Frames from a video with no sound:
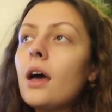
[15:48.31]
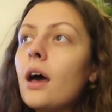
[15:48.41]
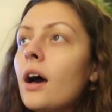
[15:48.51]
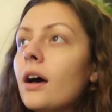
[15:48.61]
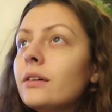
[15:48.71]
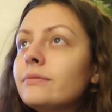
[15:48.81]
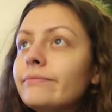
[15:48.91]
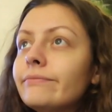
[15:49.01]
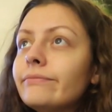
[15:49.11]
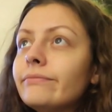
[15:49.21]

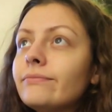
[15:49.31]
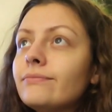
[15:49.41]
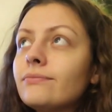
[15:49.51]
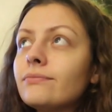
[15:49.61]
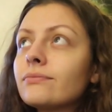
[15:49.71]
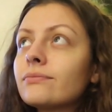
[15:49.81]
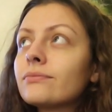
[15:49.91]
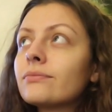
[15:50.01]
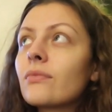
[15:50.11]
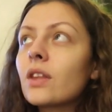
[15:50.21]
Um,
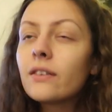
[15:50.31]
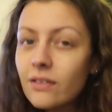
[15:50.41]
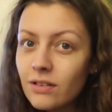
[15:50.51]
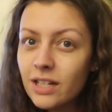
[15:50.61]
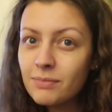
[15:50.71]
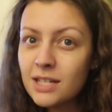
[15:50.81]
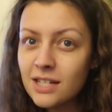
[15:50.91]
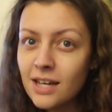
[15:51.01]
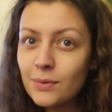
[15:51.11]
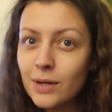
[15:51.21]
I've had a really busy
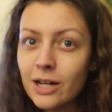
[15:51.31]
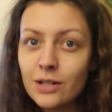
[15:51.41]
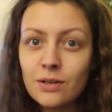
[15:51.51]
day at work,